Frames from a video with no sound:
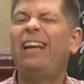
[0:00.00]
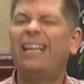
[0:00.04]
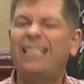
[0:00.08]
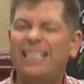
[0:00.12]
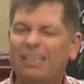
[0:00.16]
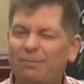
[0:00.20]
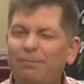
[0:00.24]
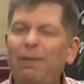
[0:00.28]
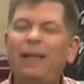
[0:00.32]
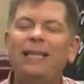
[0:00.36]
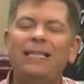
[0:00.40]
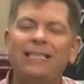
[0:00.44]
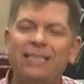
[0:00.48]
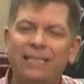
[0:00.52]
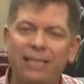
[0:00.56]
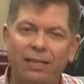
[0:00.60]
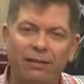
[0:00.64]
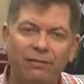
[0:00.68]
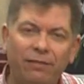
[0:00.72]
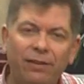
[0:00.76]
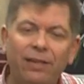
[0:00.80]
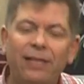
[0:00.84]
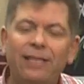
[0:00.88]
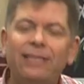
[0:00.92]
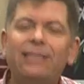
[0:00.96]

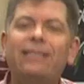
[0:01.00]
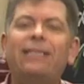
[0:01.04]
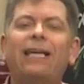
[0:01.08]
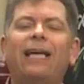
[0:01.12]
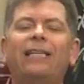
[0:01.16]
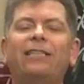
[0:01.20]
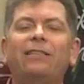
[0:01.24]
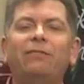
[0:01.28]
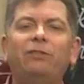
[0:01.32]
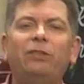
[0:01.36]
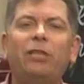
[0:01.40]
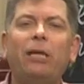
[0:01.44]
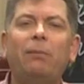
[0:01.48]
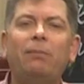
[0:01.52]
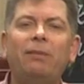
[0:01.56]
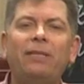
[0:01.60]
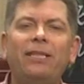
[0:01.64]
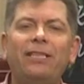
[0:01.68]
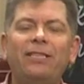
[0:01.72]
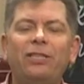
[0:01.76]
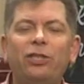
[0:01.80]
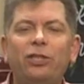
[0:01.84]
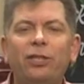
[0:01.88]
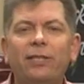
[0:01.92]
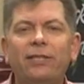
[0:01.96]
expensive set of
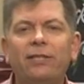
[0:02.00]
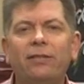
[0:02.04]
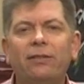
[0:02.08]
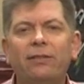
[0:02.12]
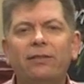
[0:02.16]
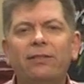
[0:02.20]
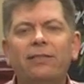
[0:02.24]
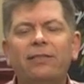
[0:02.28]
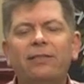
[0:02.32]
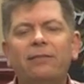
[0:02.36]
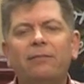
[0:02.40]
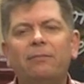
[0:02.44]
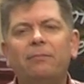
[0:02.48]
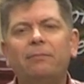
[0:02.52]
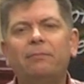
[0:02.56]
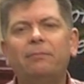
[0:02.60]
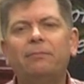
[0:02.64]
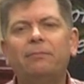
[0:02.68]
Japanese chisels.